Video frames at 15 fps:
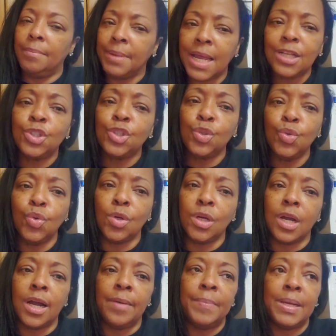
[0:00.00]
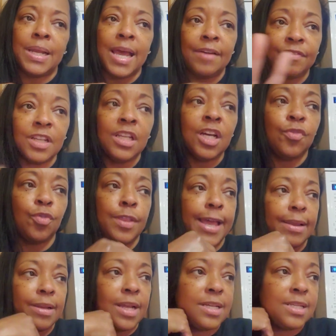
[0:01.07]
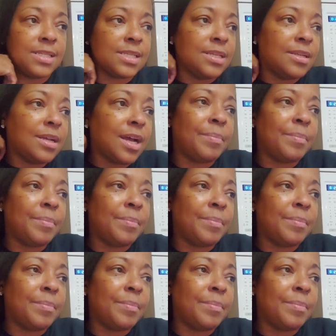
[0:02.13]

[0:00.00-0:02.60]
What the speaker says: I'm not sure. I'm going to have to look for that because,